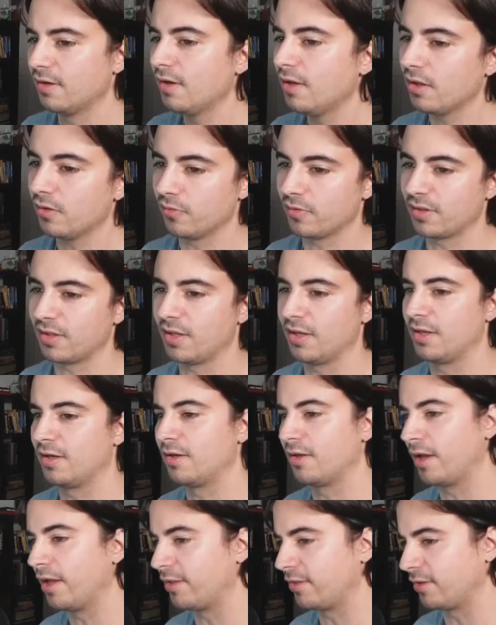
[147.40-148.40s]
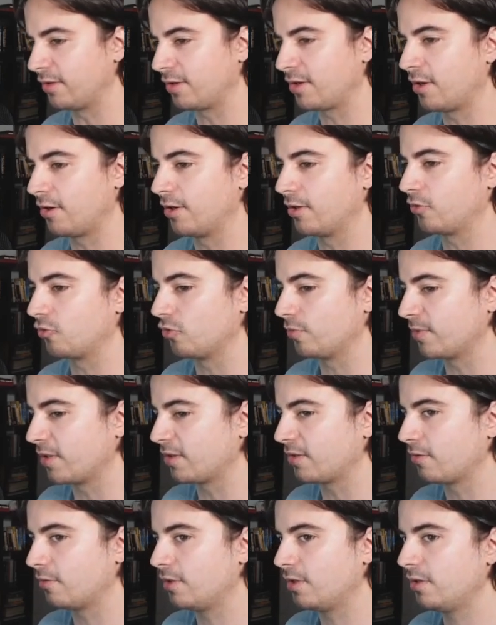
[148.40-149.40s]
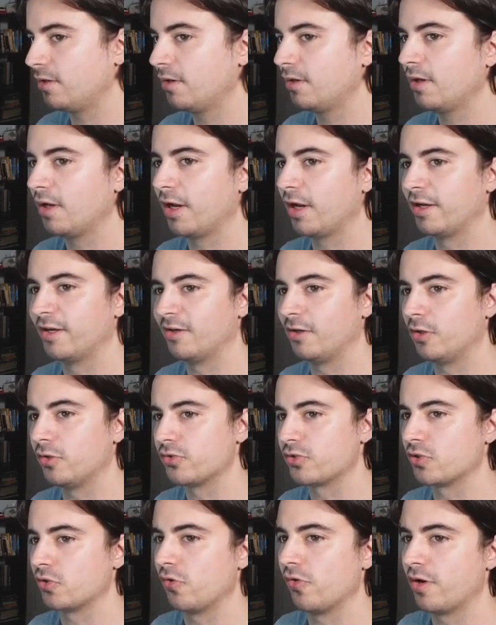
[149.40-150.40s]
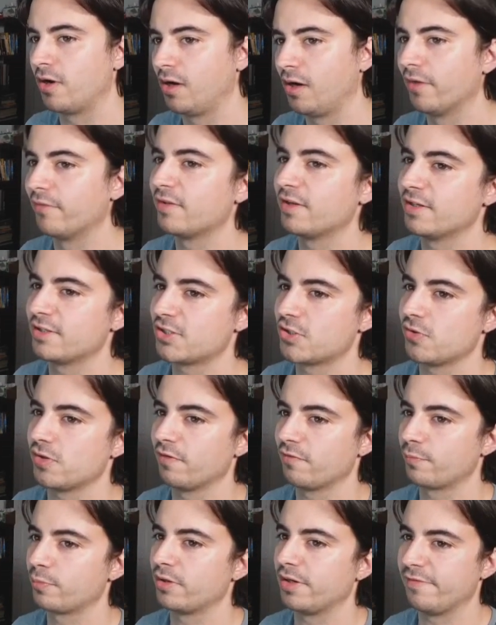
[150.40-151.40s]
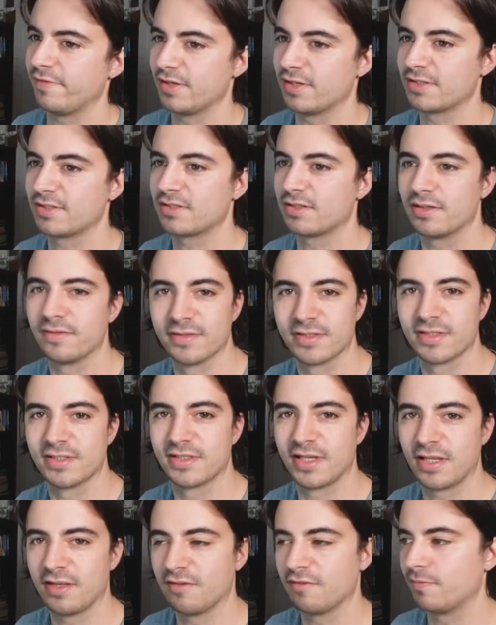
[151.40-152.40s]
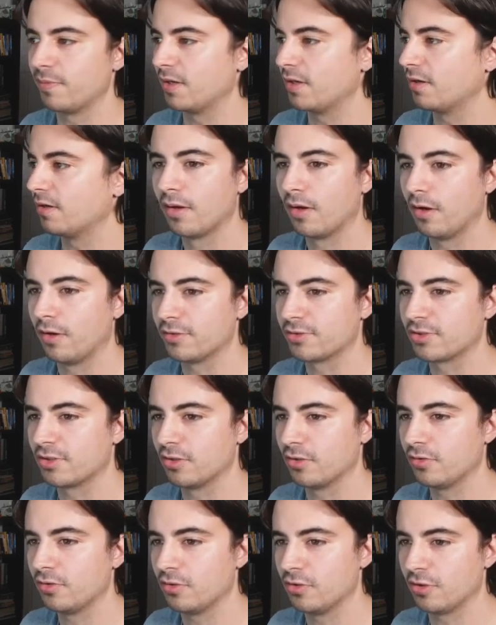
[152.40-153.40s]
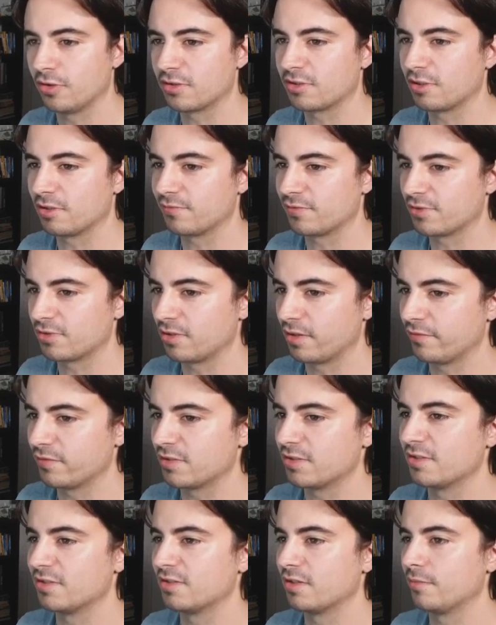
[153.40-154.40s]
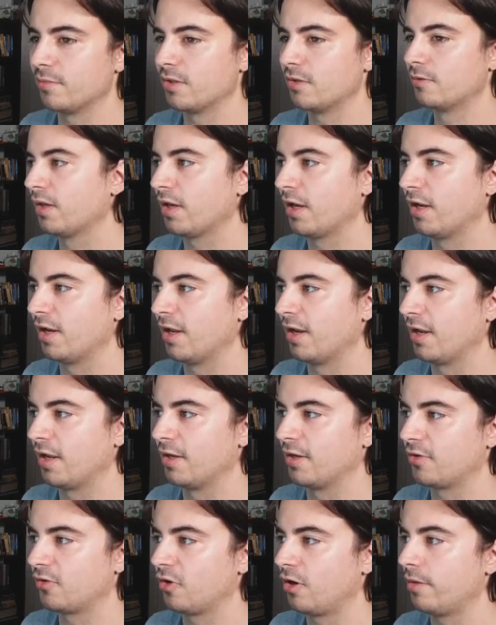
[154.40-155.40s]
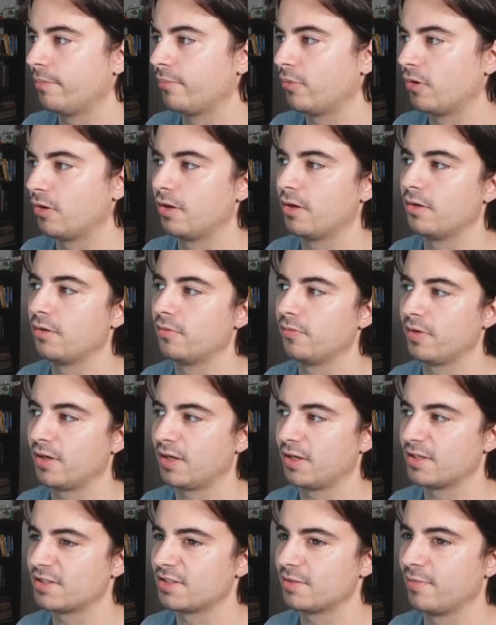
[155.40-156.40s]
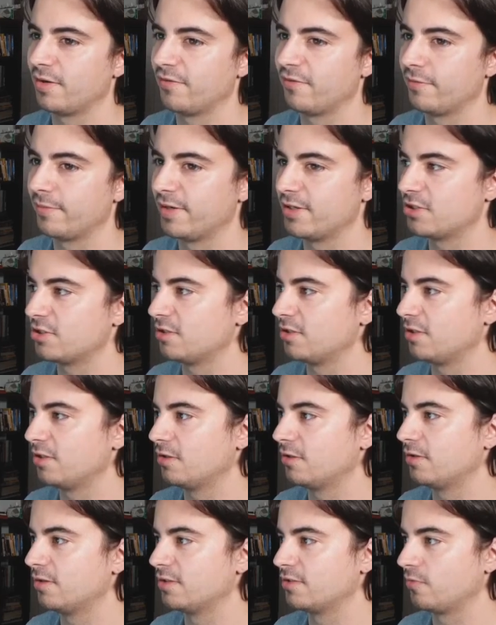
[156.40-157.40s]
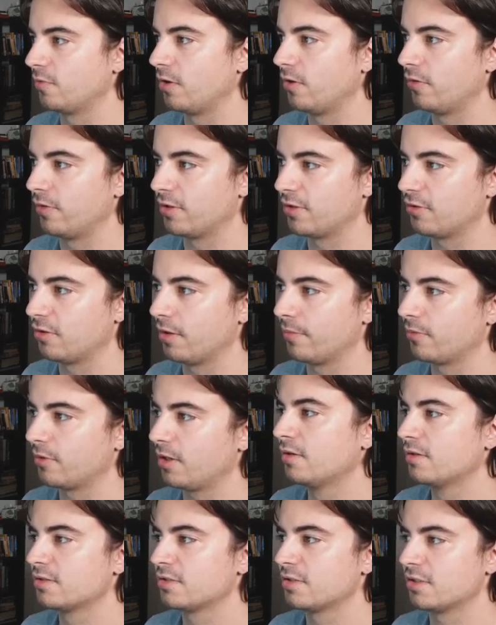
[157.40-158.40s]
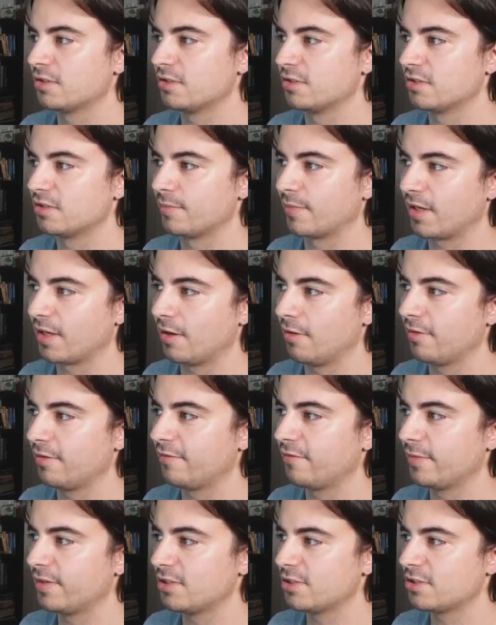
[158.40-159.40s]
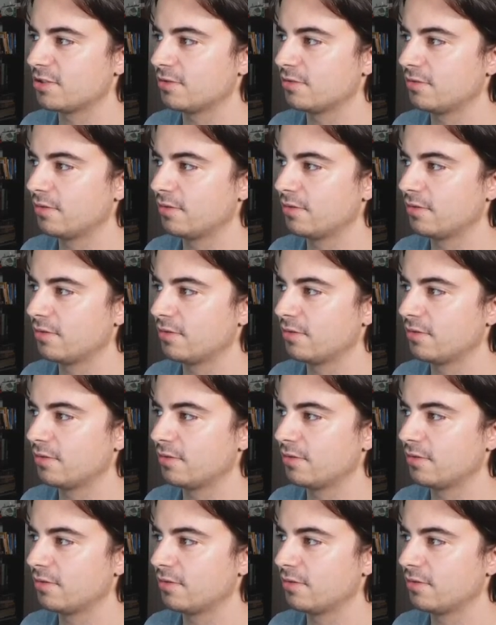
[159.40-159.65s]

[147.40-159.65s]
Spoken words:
within the current group that they're in, and then also on the left history of previous services that you've been in. Also, you can search for services in the middle, and then in the top bar, we can get some information here as well on the top right, such as some account information,